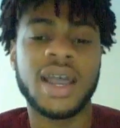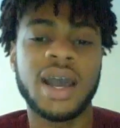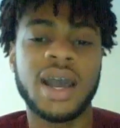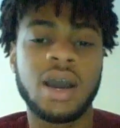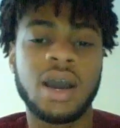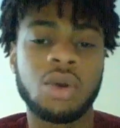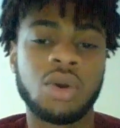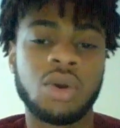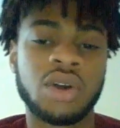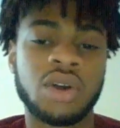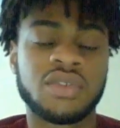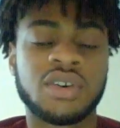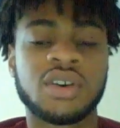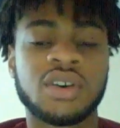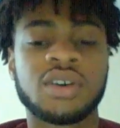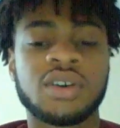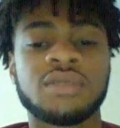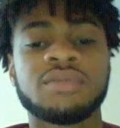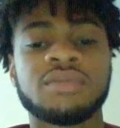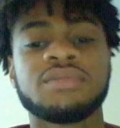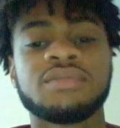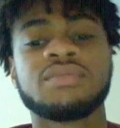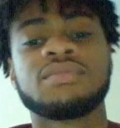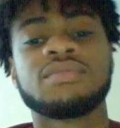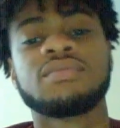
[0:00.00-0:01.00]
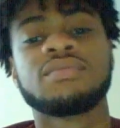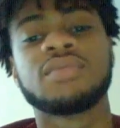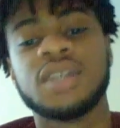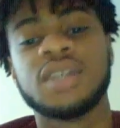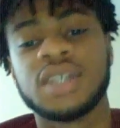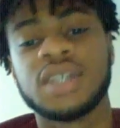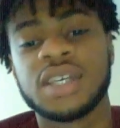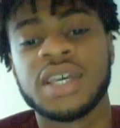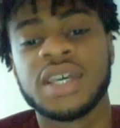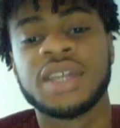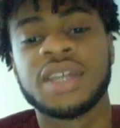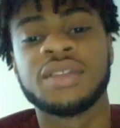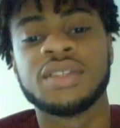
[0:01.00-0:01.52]
However,
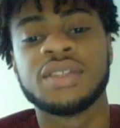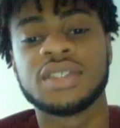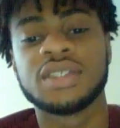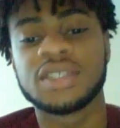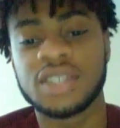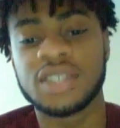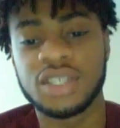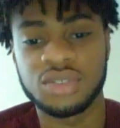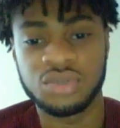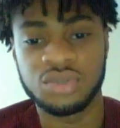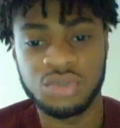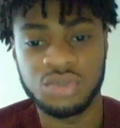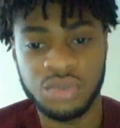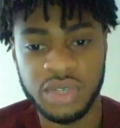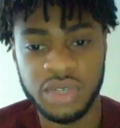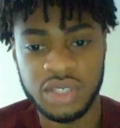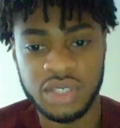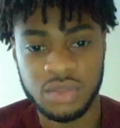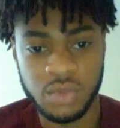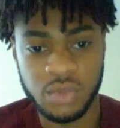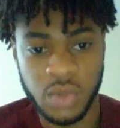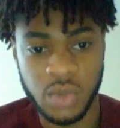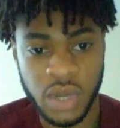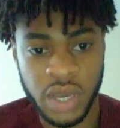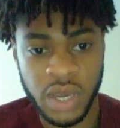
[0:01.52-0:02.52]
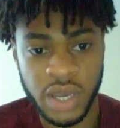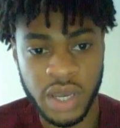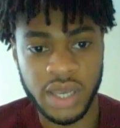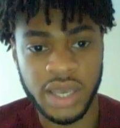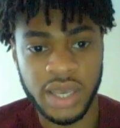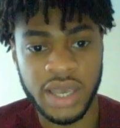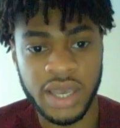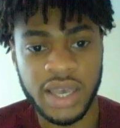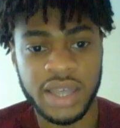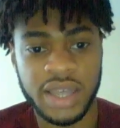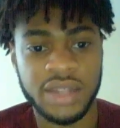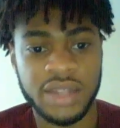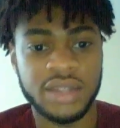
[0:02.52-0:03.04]
again, this doesn't always work,
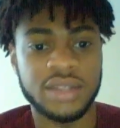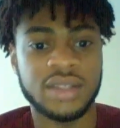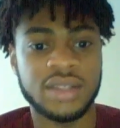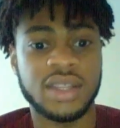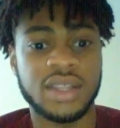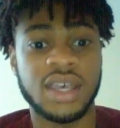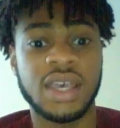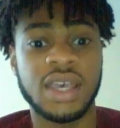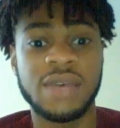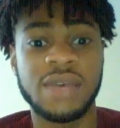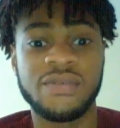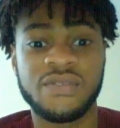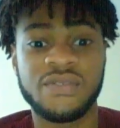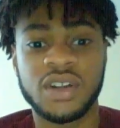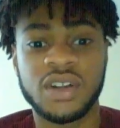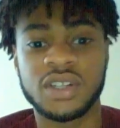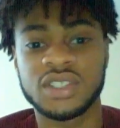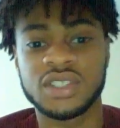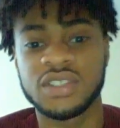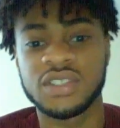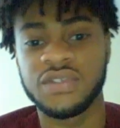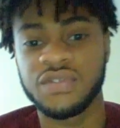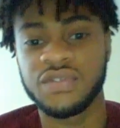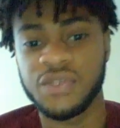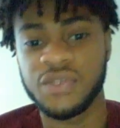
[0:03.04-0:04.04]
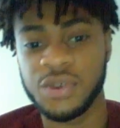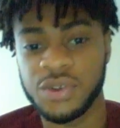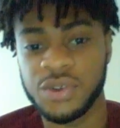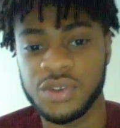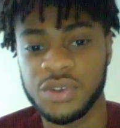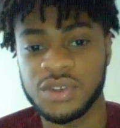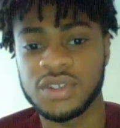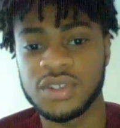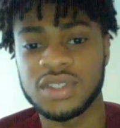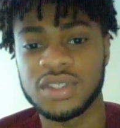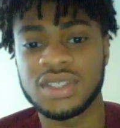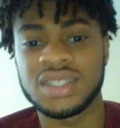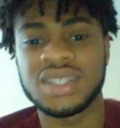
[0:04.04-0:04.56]
and the influx of foreign
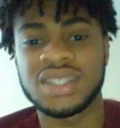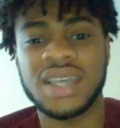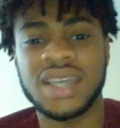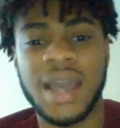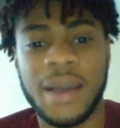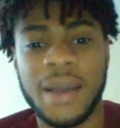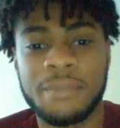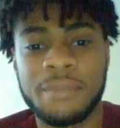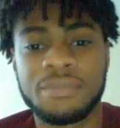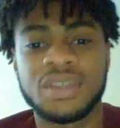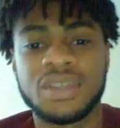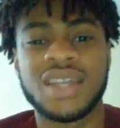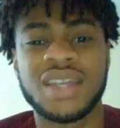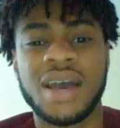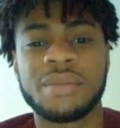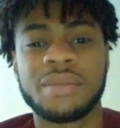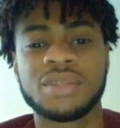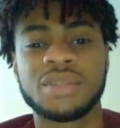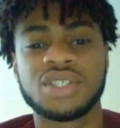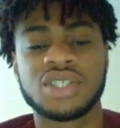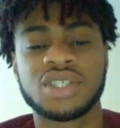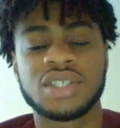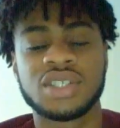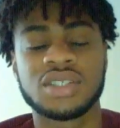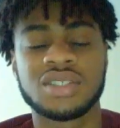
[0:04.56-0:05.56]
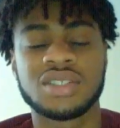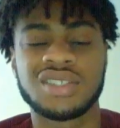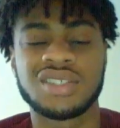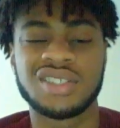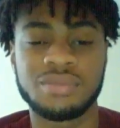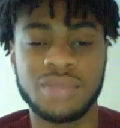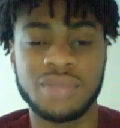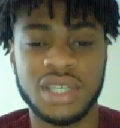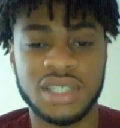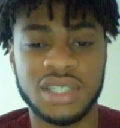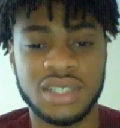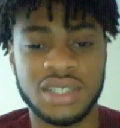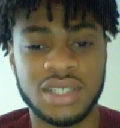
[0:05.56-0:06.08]
goods can be damaging to
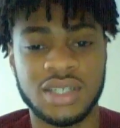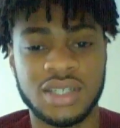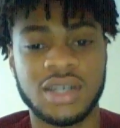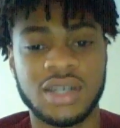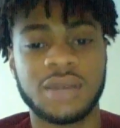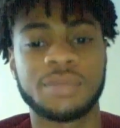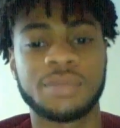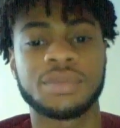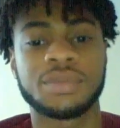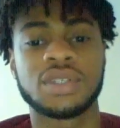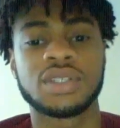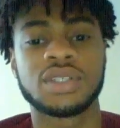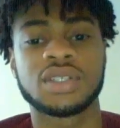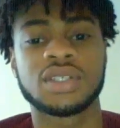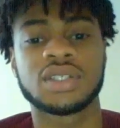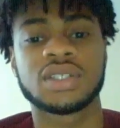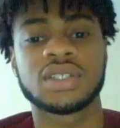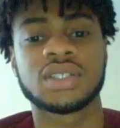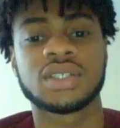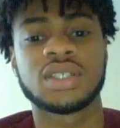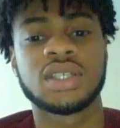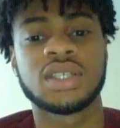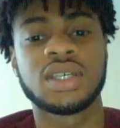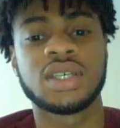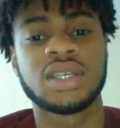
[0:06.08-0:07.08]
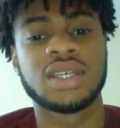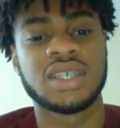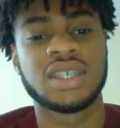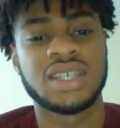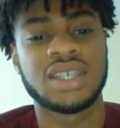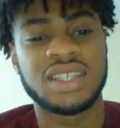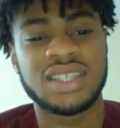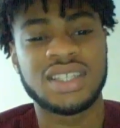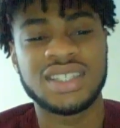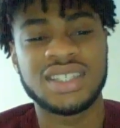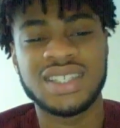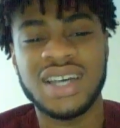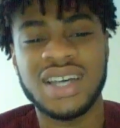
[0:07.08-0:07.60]
domestic companies.
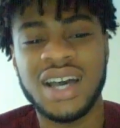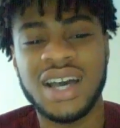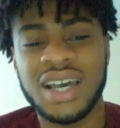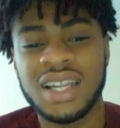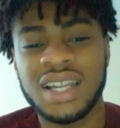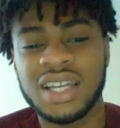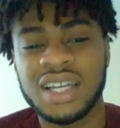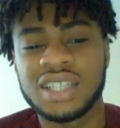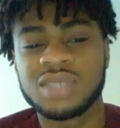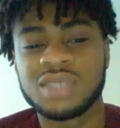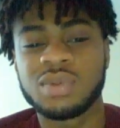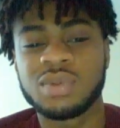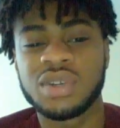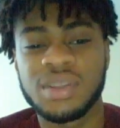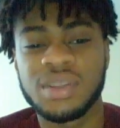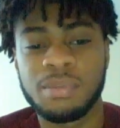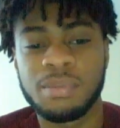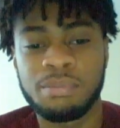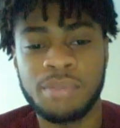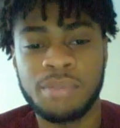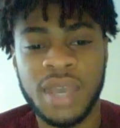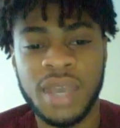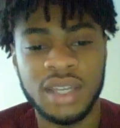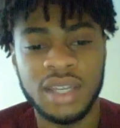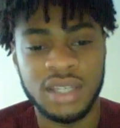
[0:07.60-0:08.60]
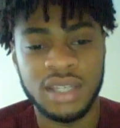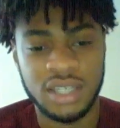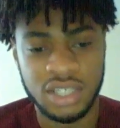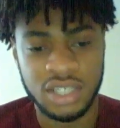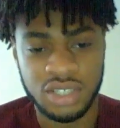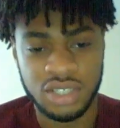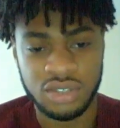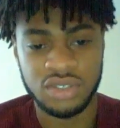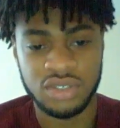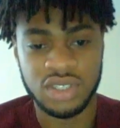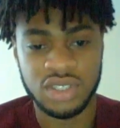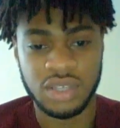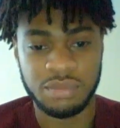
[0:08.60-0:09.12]
This highlights one of the main
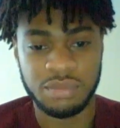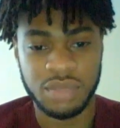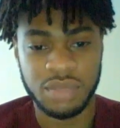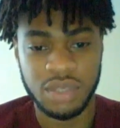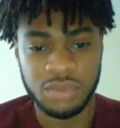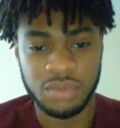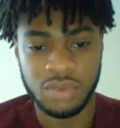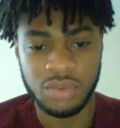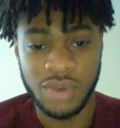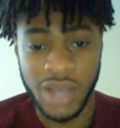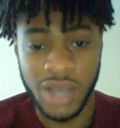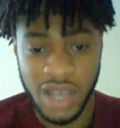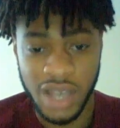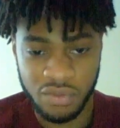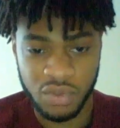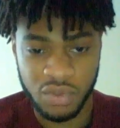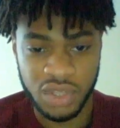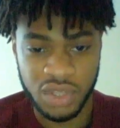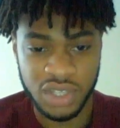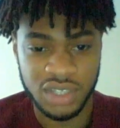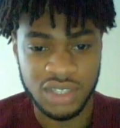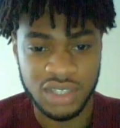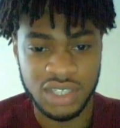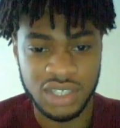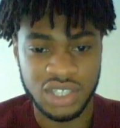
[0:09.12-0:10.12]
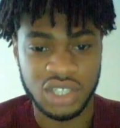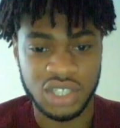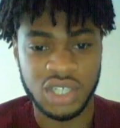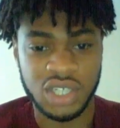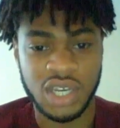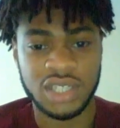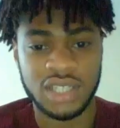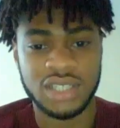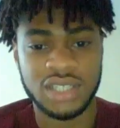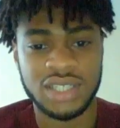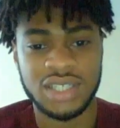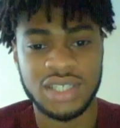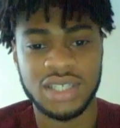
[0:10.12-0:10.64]
issues that people have with
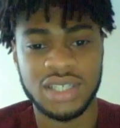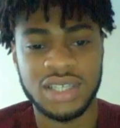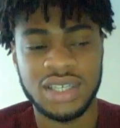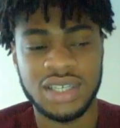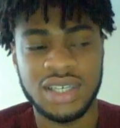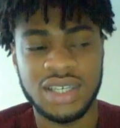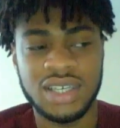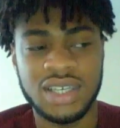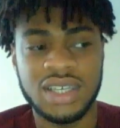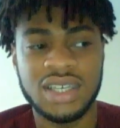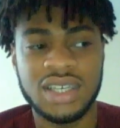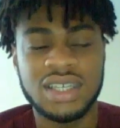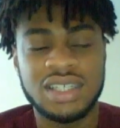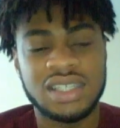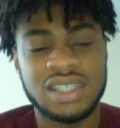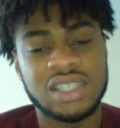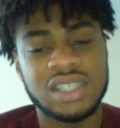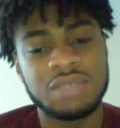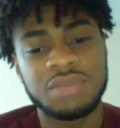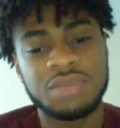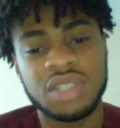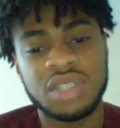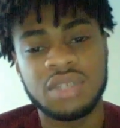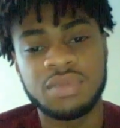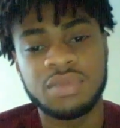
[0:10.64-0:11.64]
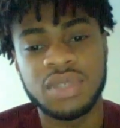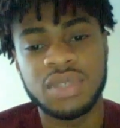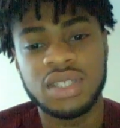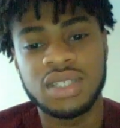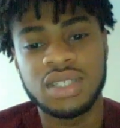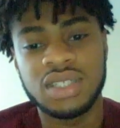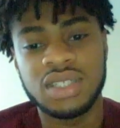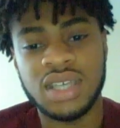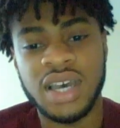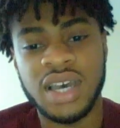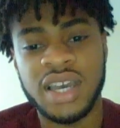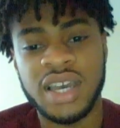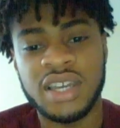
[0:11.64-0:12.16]
conditionality. It seems to be
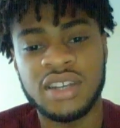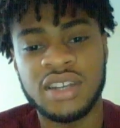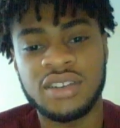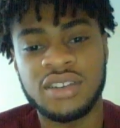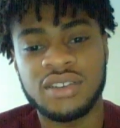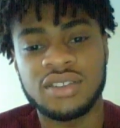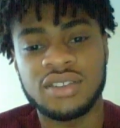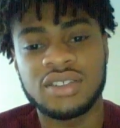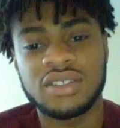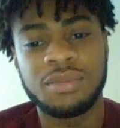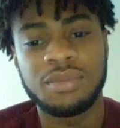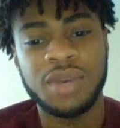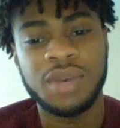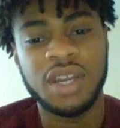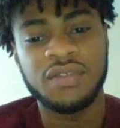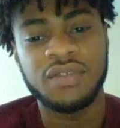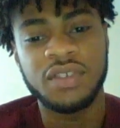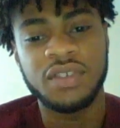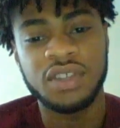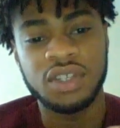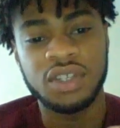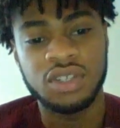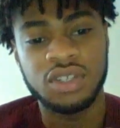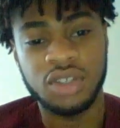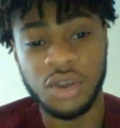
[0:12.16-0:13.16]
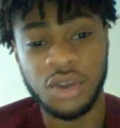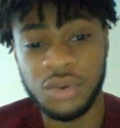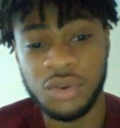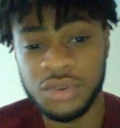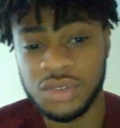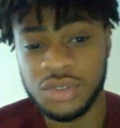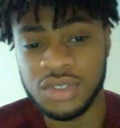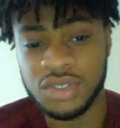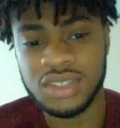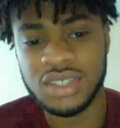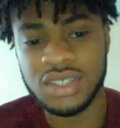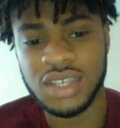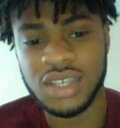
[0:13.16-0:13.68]
designed to benefit the
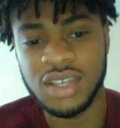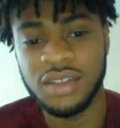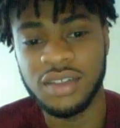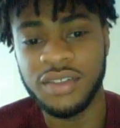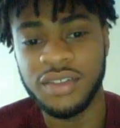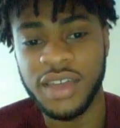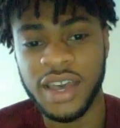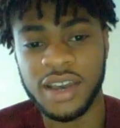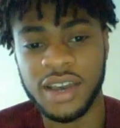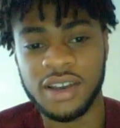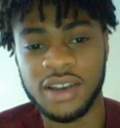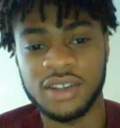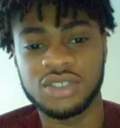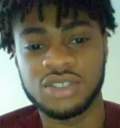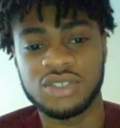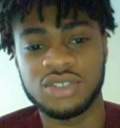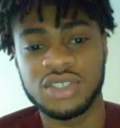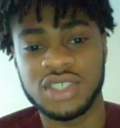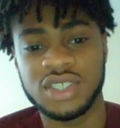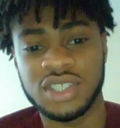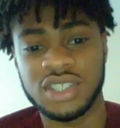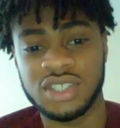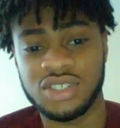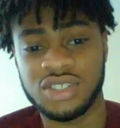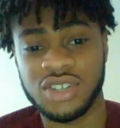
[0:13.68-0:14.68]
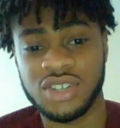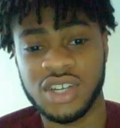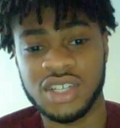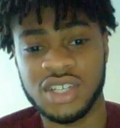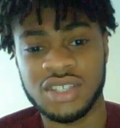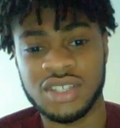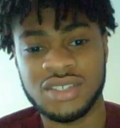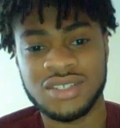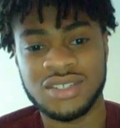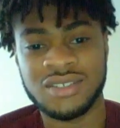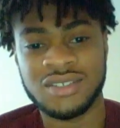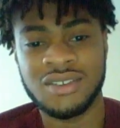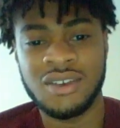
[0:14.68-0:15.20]
donors and their country's
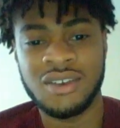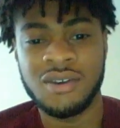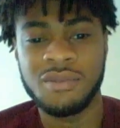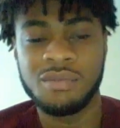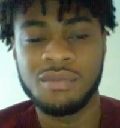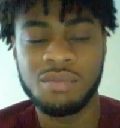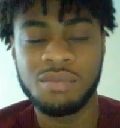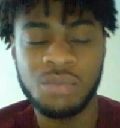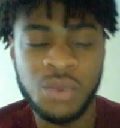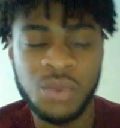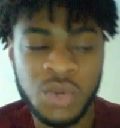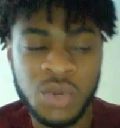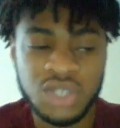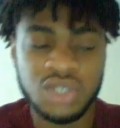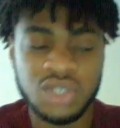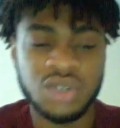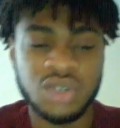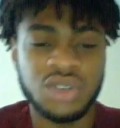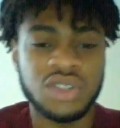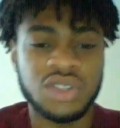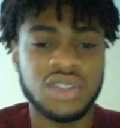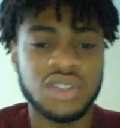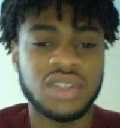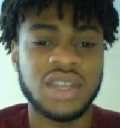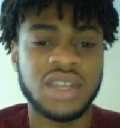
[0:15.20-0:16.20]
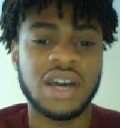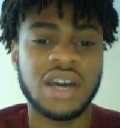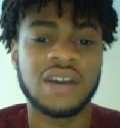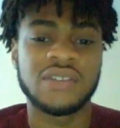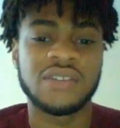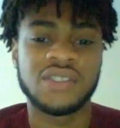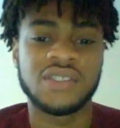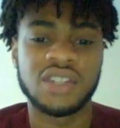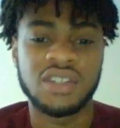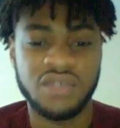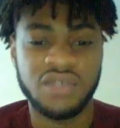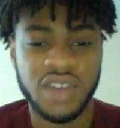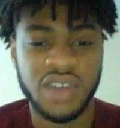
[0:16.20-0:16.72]
interests more so than that of
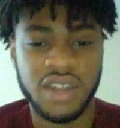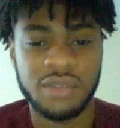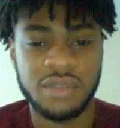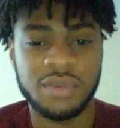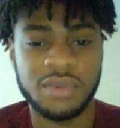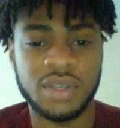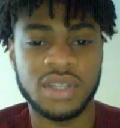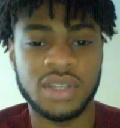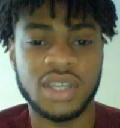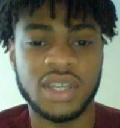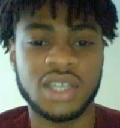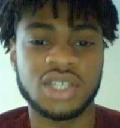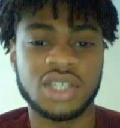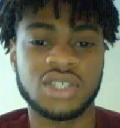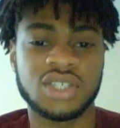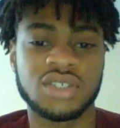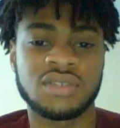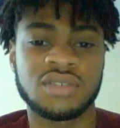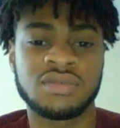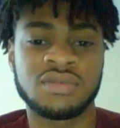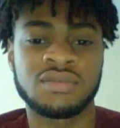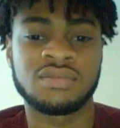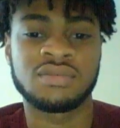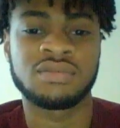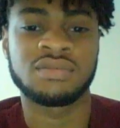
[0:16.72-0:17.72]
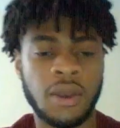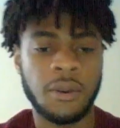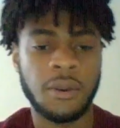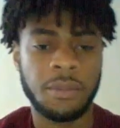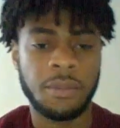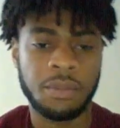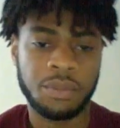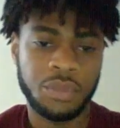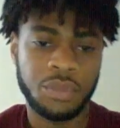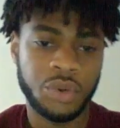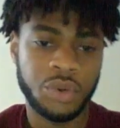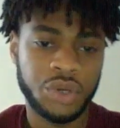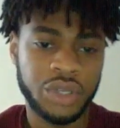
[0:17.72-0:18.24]
the developing nation.
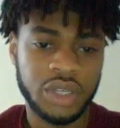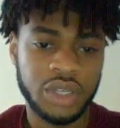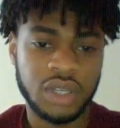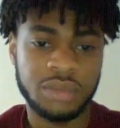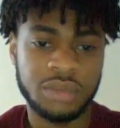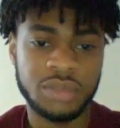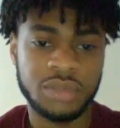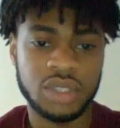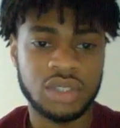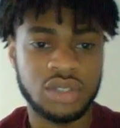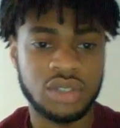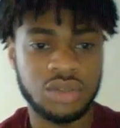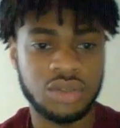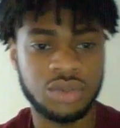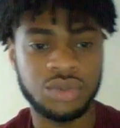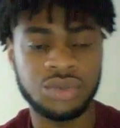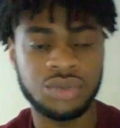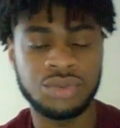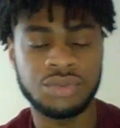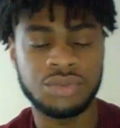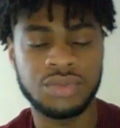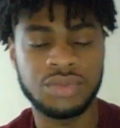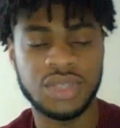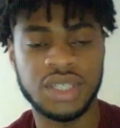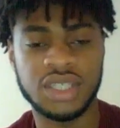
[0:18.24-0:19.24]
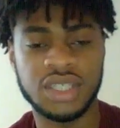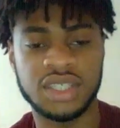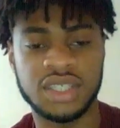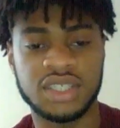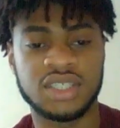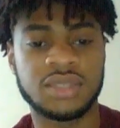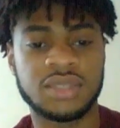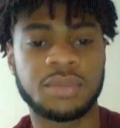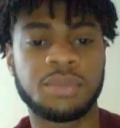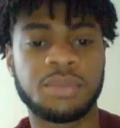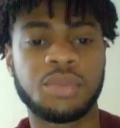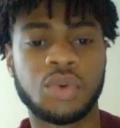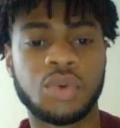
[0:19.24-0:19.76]
Point number two
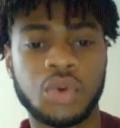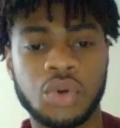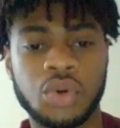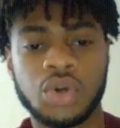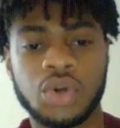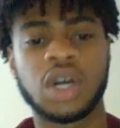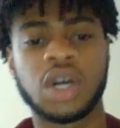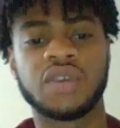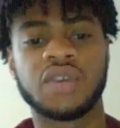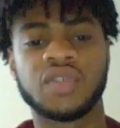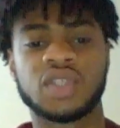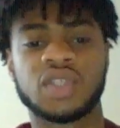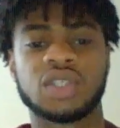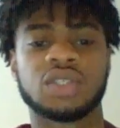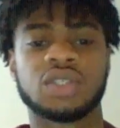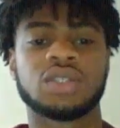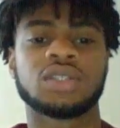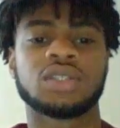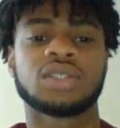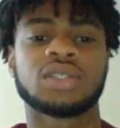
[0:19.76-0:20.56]
is poor governance.